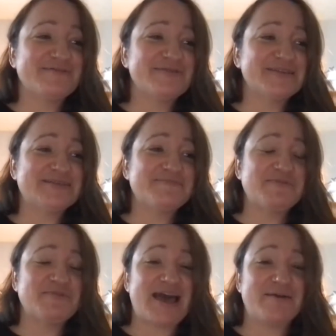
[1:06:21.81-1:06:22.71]
some
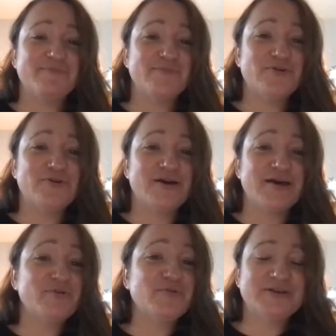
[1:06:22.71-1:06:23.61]
people have more a
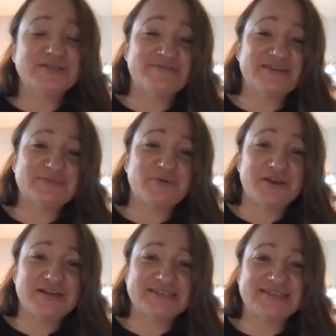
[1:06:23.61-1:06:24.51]
more positive
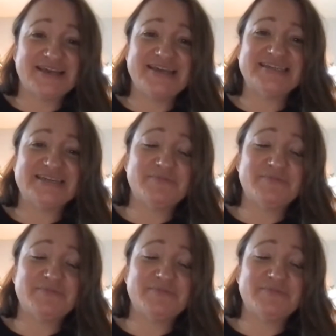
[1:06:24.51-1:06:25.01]
experience than I did.